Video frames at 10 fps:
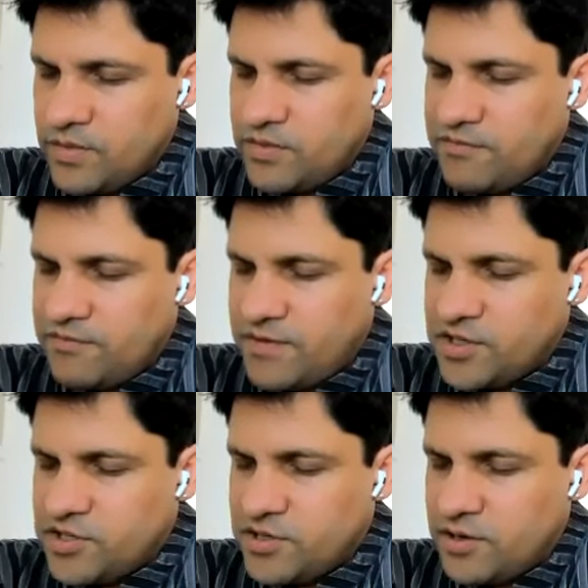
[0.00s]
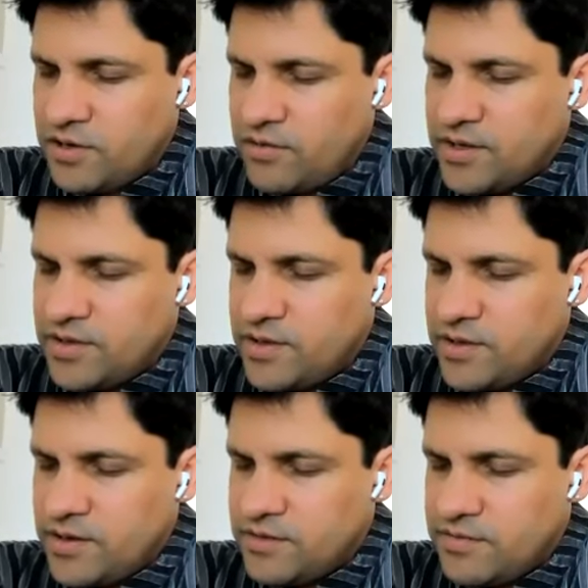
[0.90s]
So it's functional rather
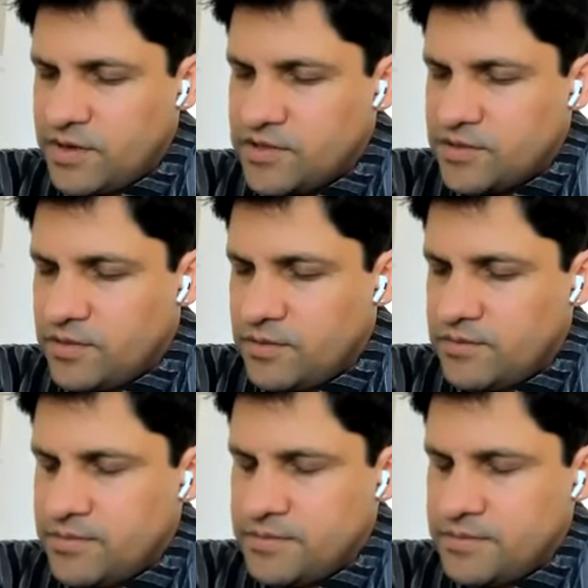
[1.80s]
than dysfunctional.